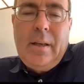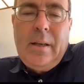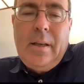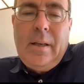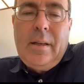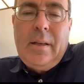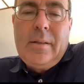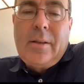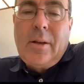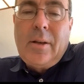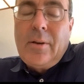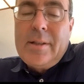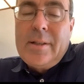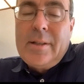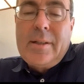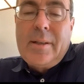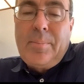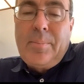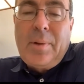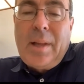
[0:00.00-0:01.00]
So
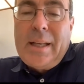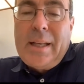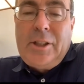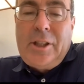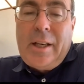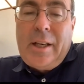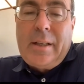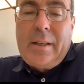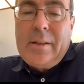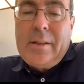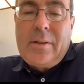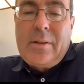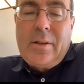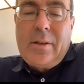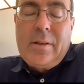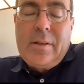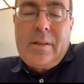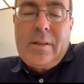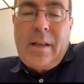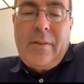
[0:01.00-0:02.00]
does supply chain
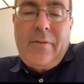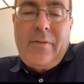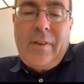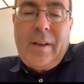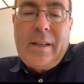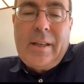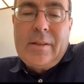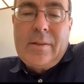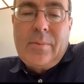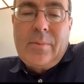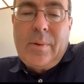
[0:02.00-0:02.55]
concerns they face